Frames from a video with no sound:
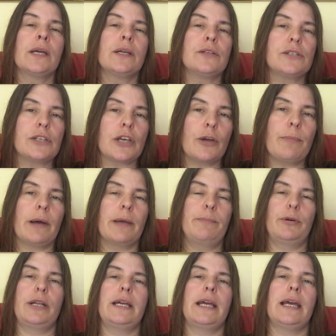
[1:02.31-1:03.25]
So by
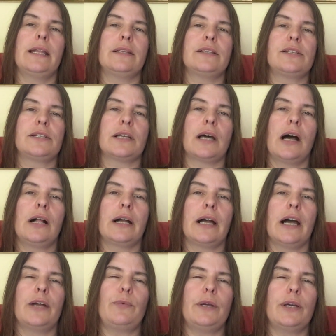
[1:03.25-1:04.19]
putting it in the style
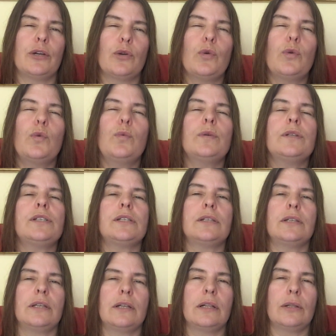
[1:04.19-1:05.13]
guide, we can
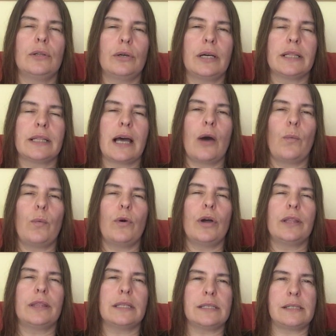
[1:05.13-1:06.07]
always look at that
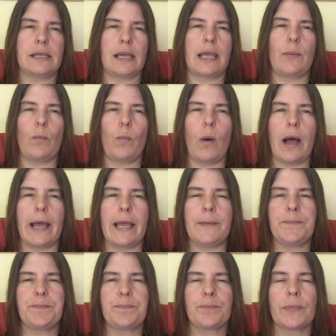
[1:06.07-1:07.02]
word the same way.